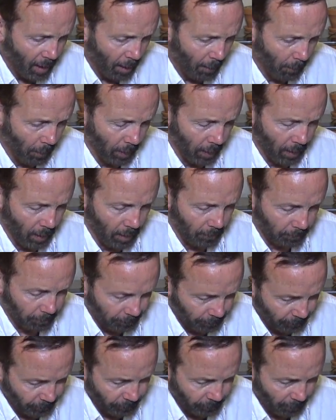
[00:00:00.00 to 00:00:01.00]
But um,
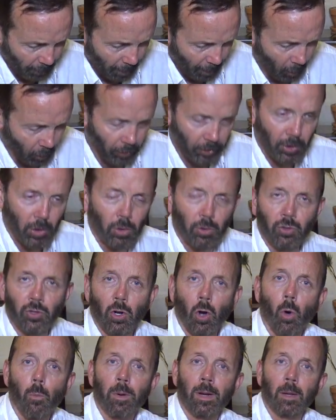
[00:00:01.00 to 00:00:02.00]
all you do is
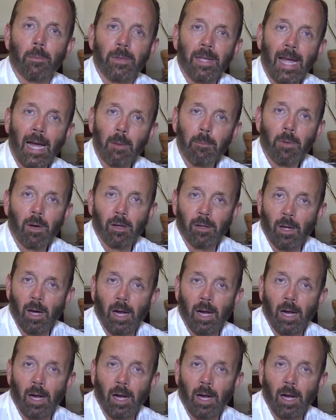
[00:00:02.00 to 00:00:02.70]
you open up the app on,